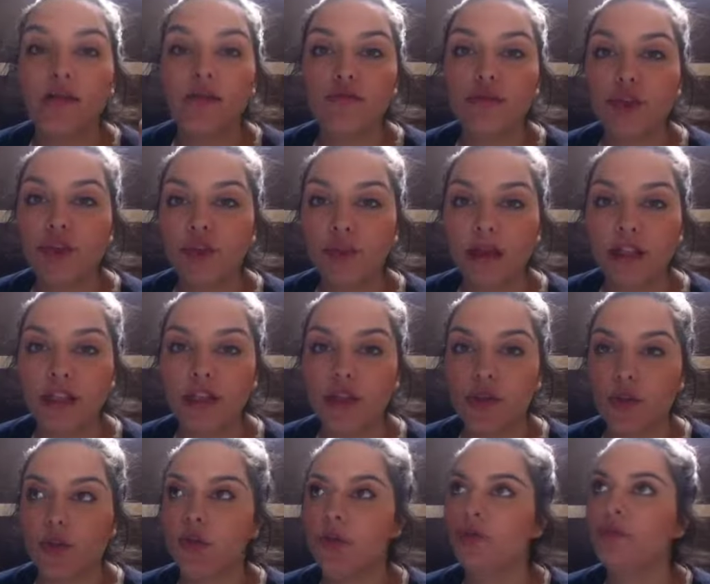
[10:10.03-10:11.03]

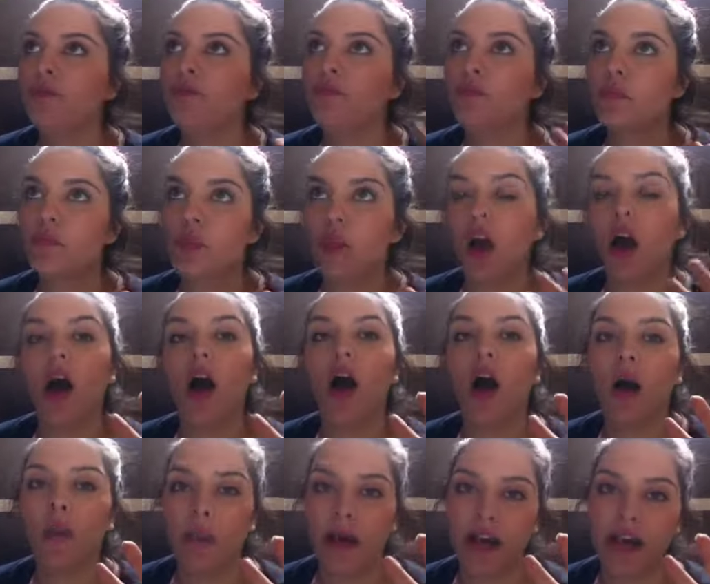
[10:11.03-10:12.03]
Rudimental,
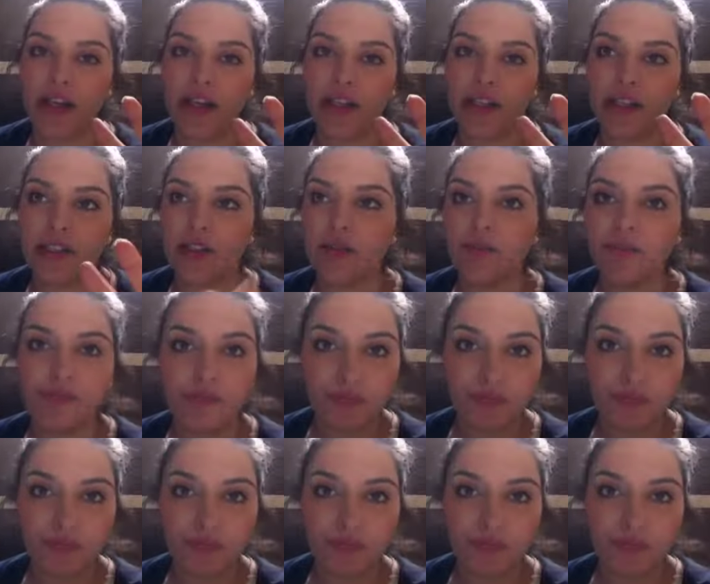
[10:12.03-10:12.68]
Amaze,